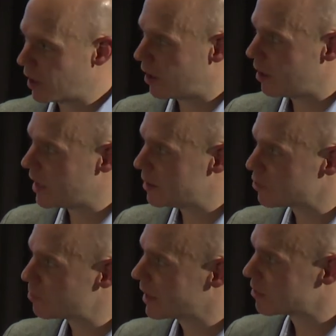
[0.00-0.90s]
in
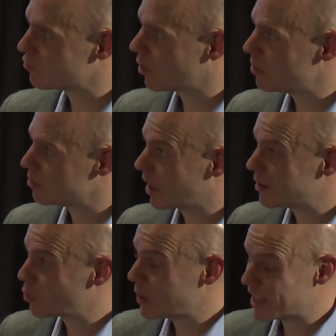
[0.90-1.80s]
respect of drones
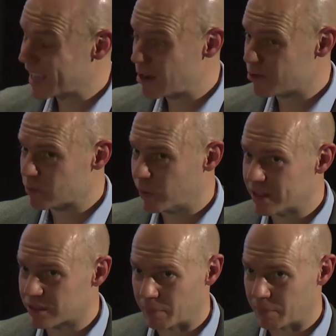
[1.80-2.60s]
under 20 kilos in weight.